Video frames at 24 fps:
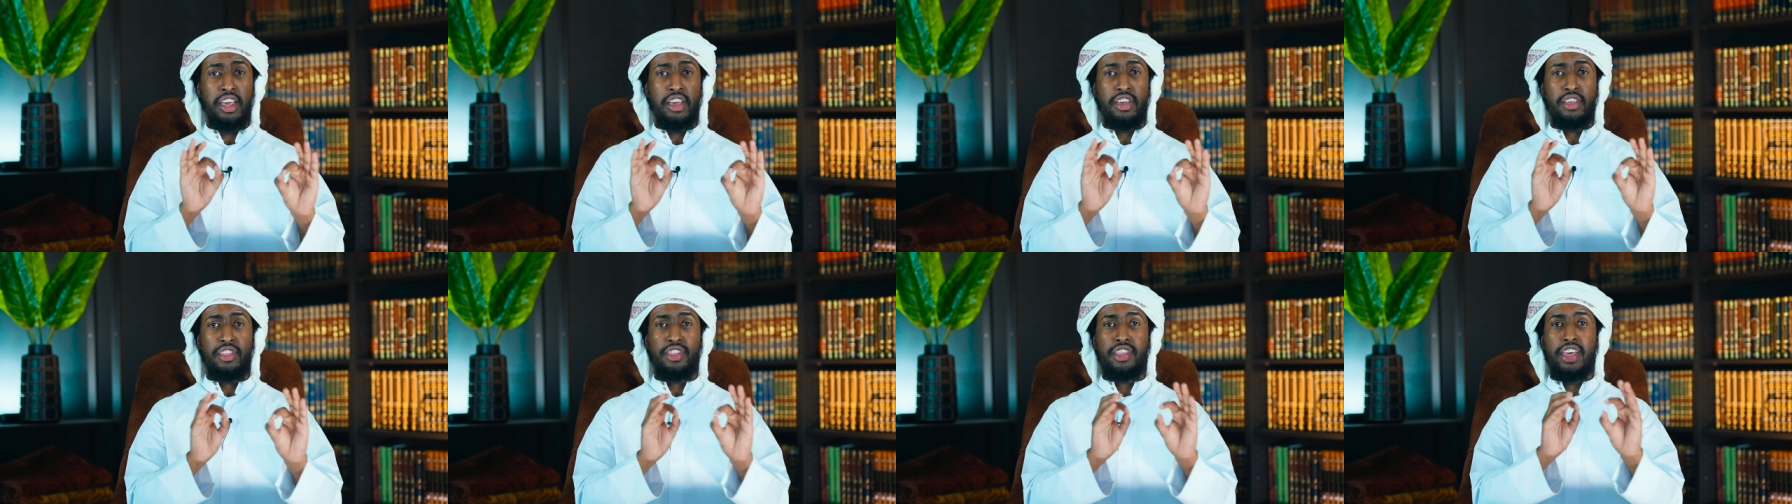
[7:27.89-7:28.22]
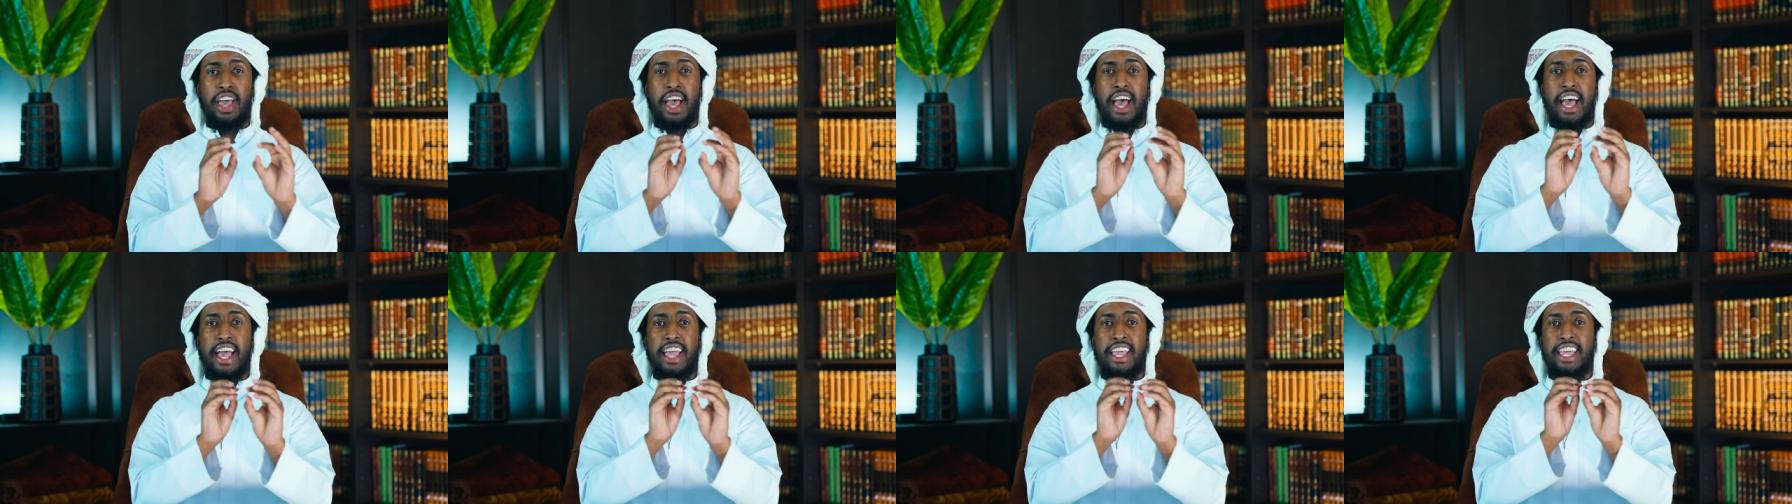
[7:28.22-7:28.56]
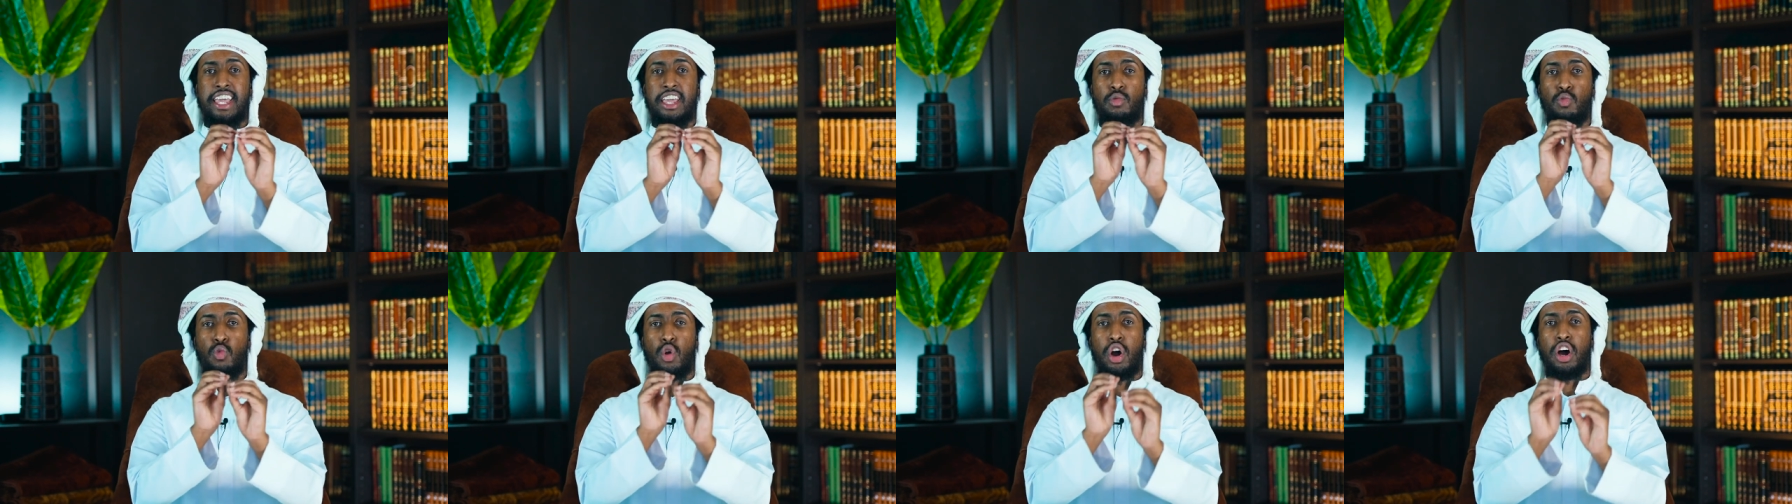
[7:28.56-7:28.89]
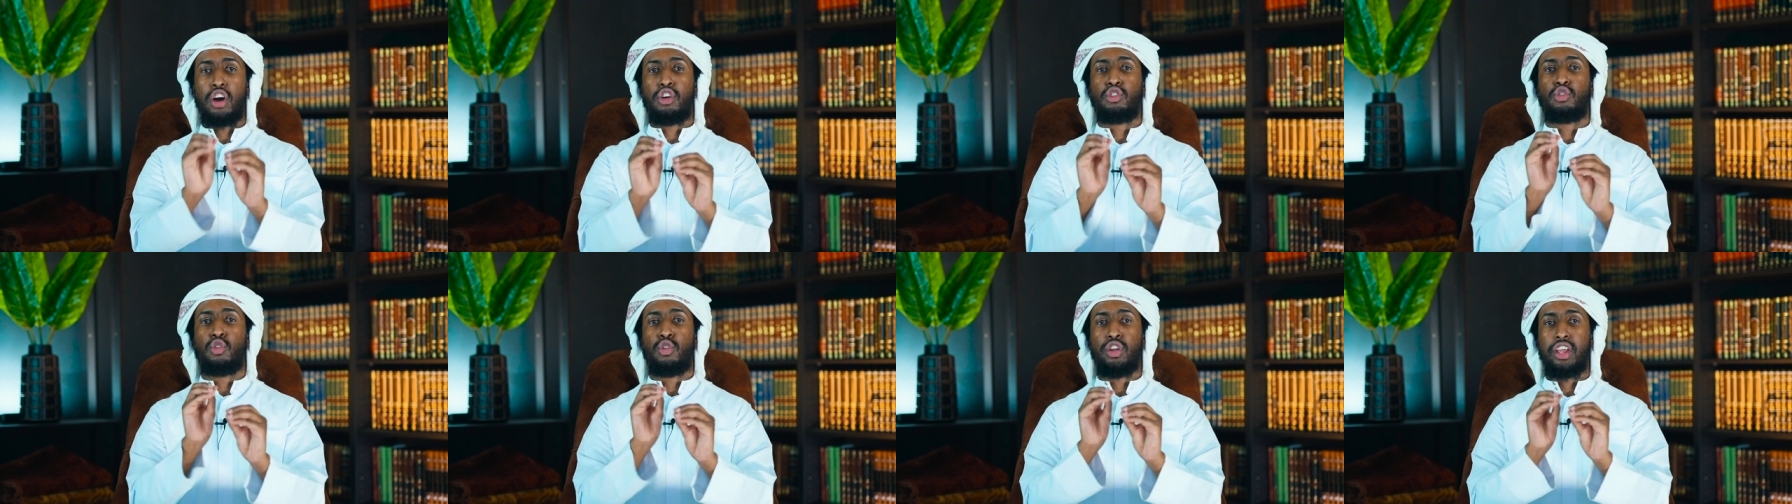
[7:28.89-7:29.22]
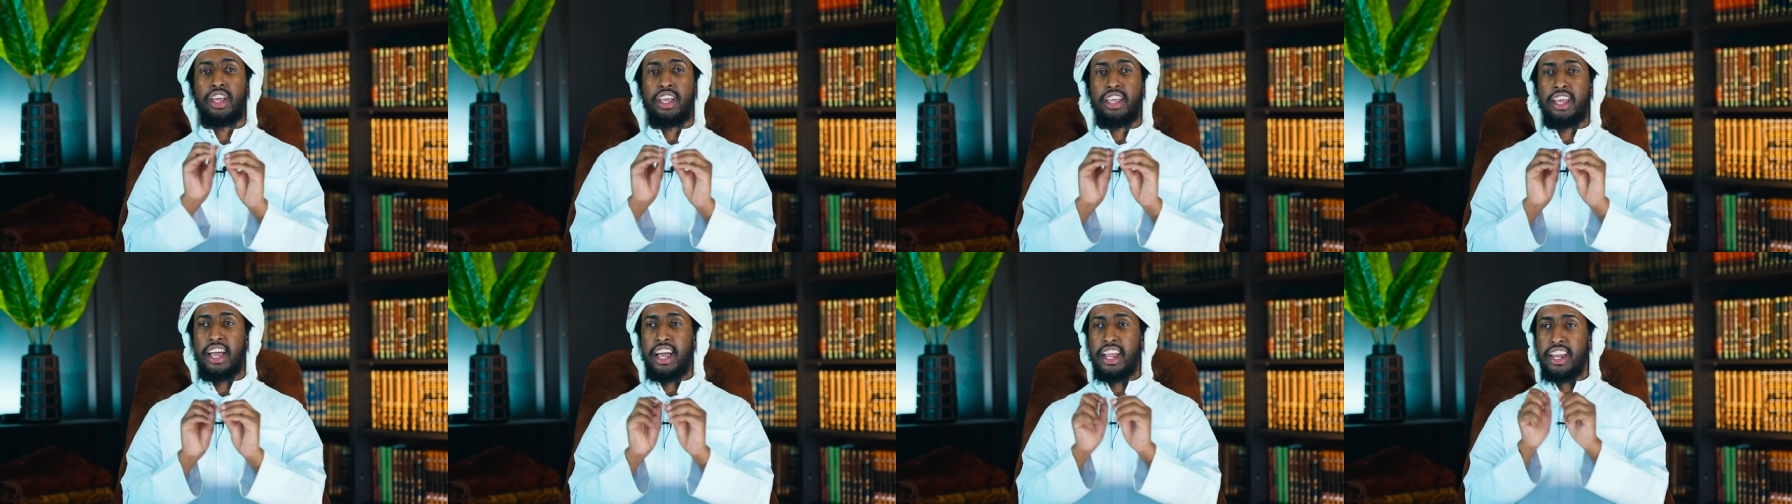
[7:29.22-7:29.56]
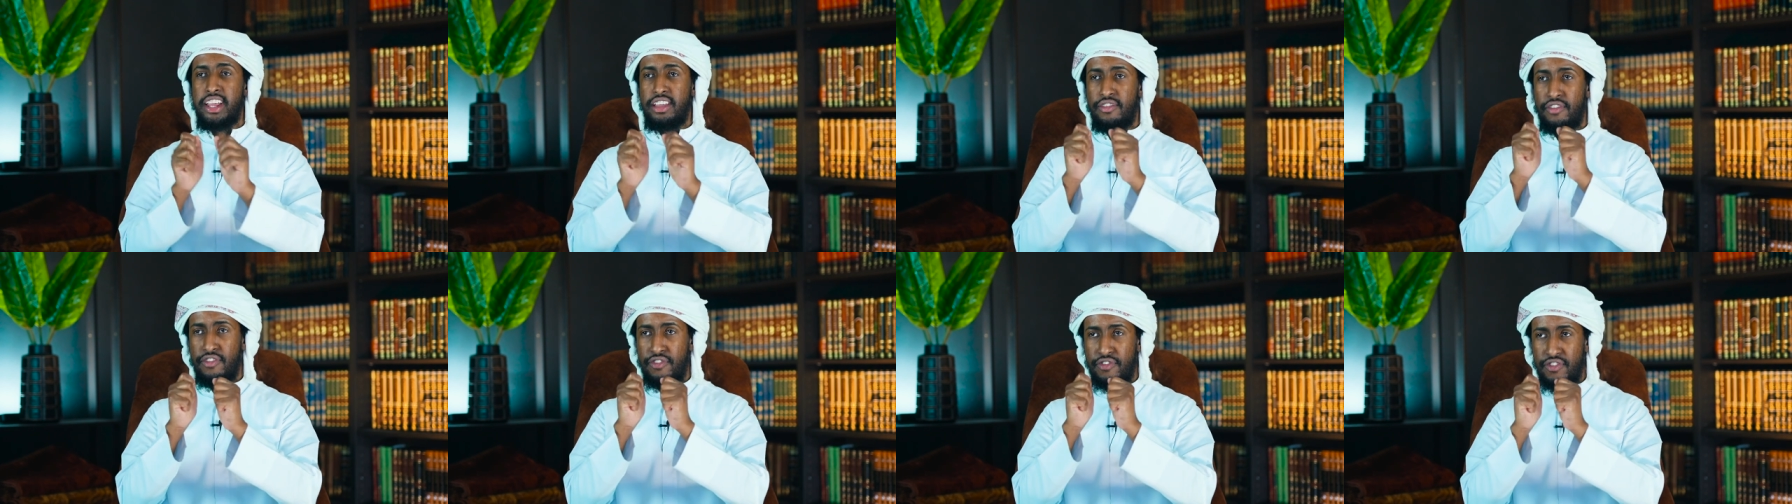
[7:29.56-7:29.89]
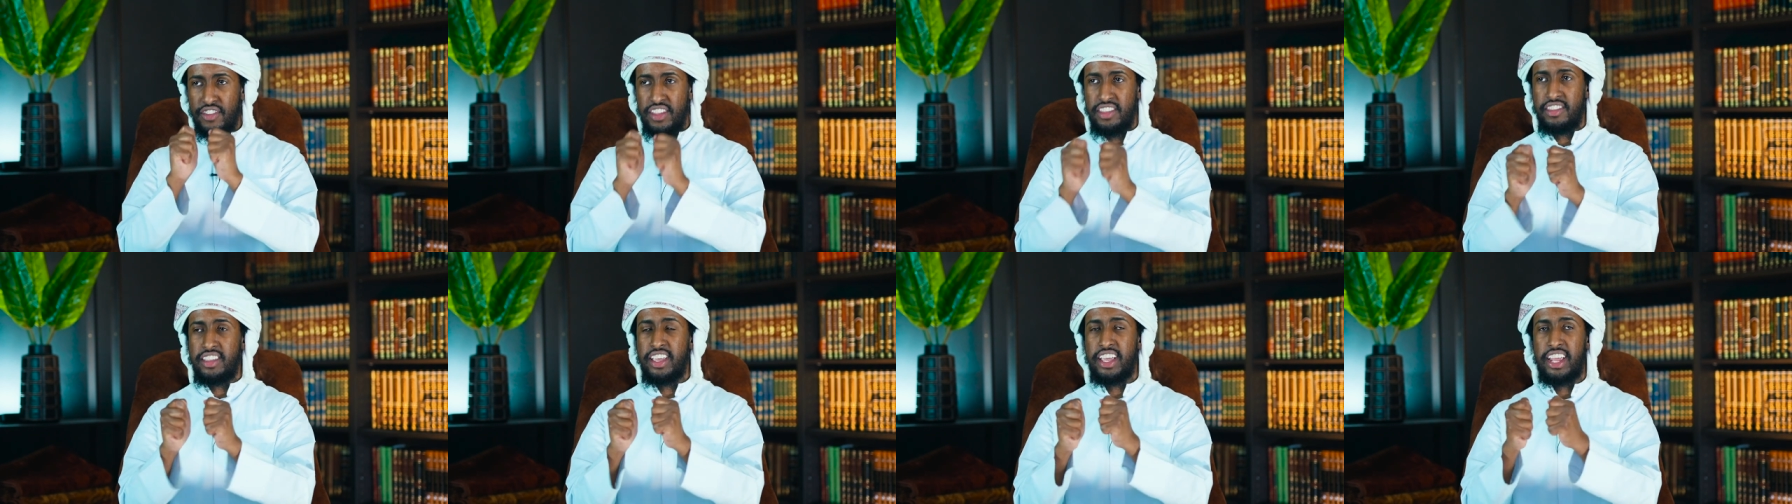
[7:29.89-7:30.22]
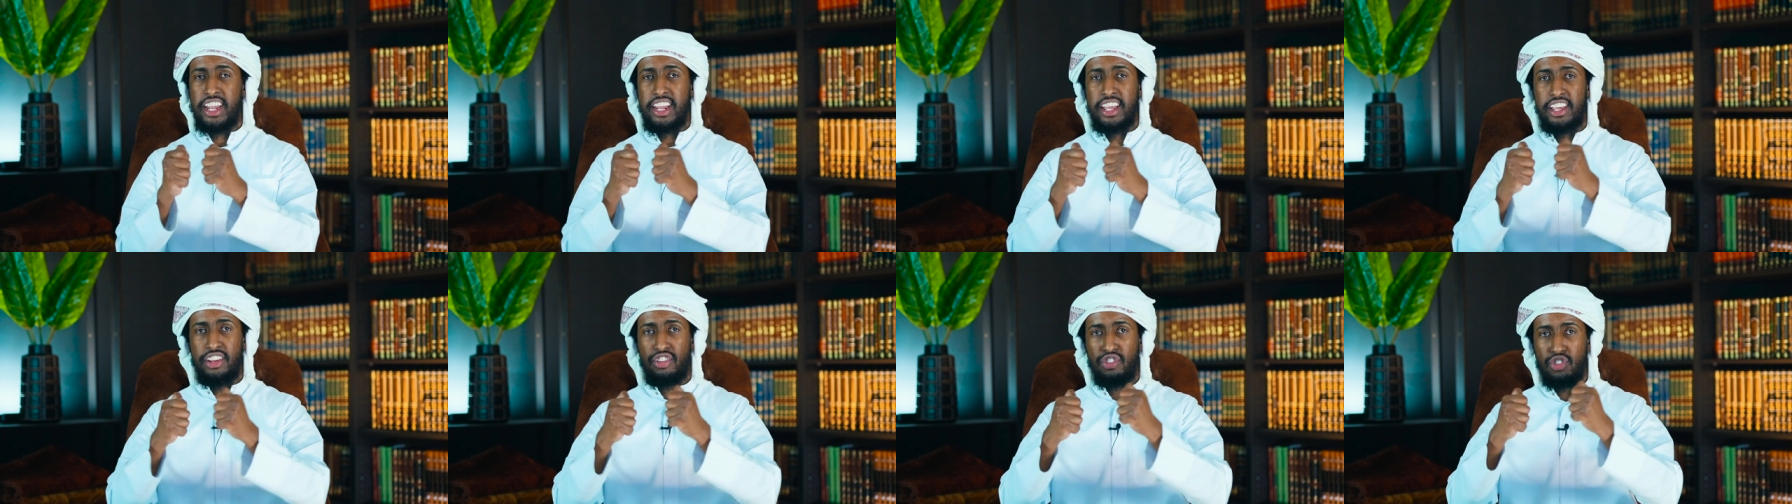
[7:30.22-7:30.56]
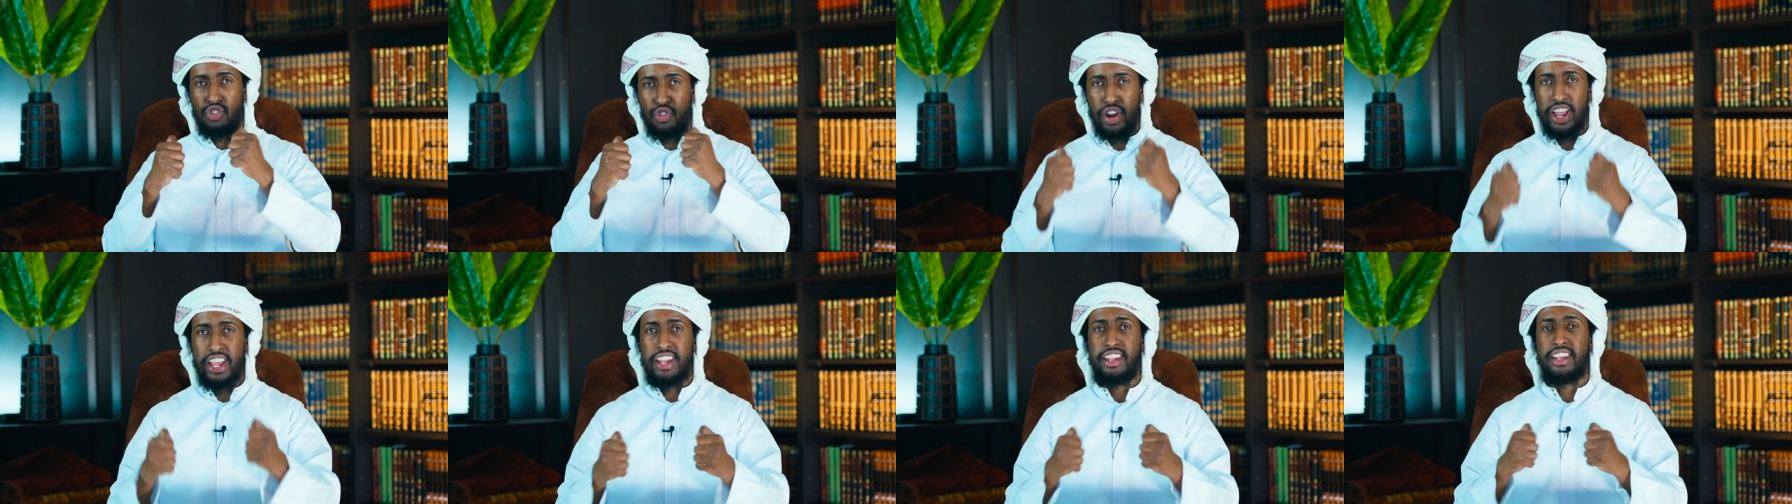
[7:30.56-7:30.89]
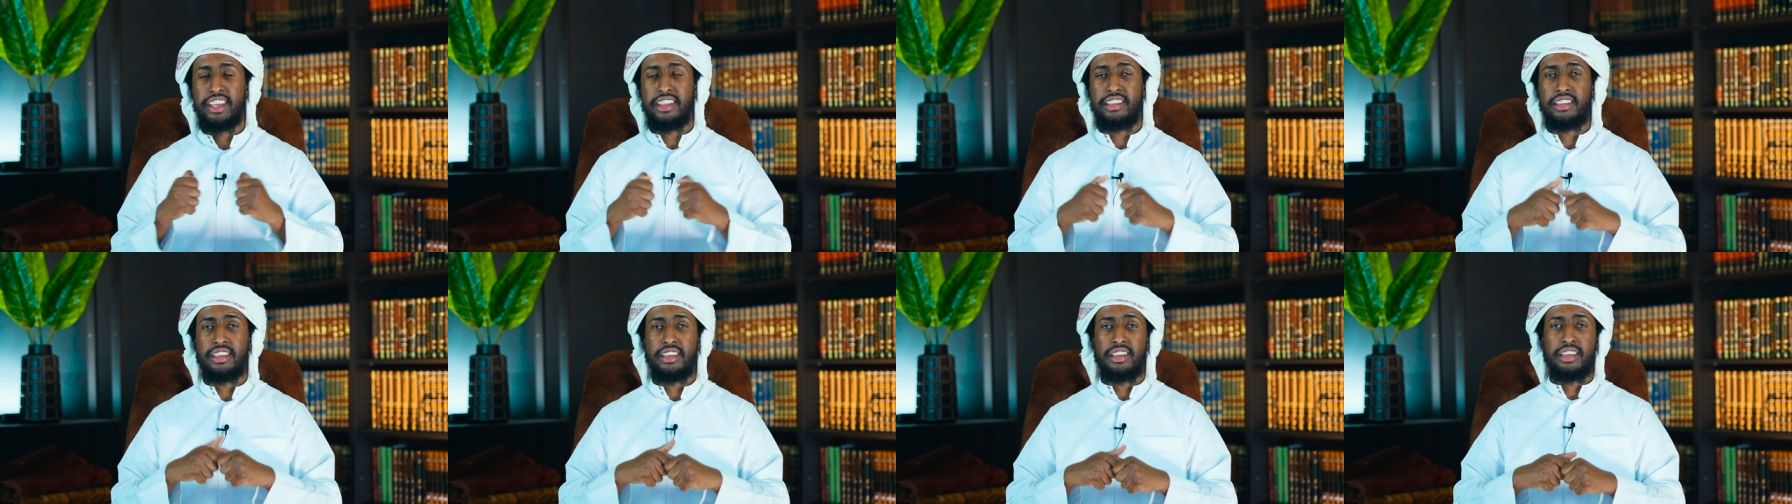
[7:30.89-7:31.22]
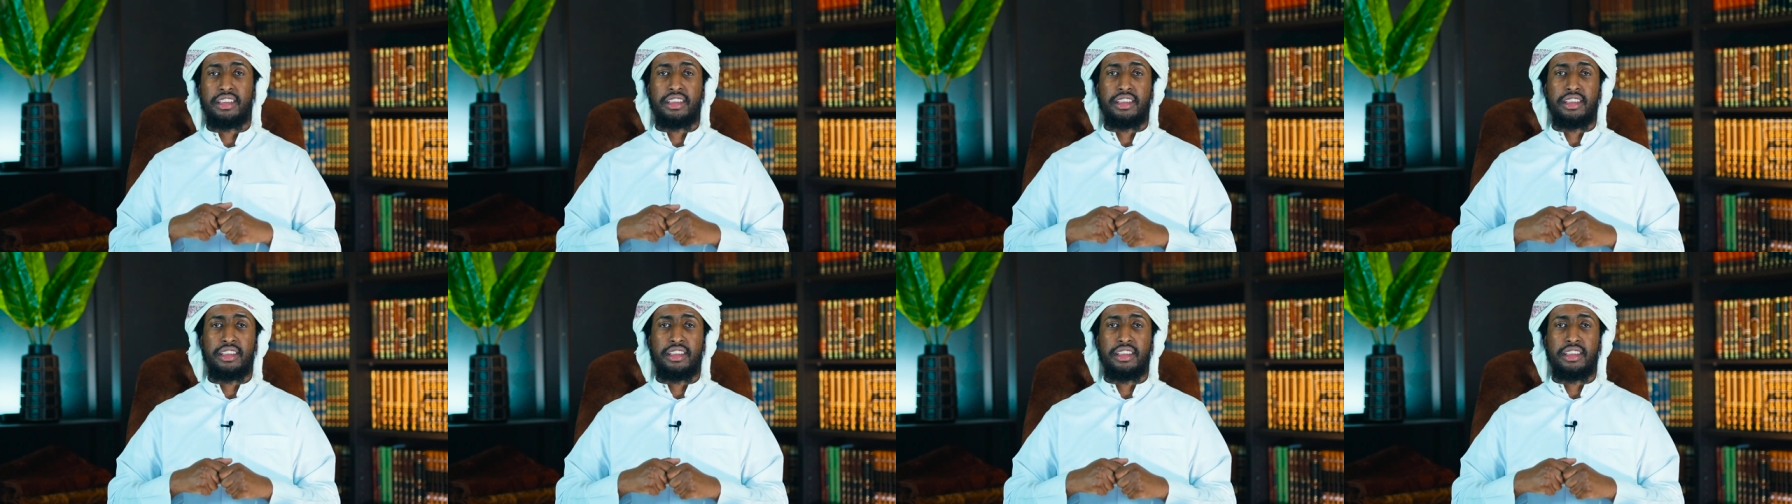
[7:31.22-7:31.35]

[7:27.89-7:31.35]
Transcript: that he worked on it and he physically trained it.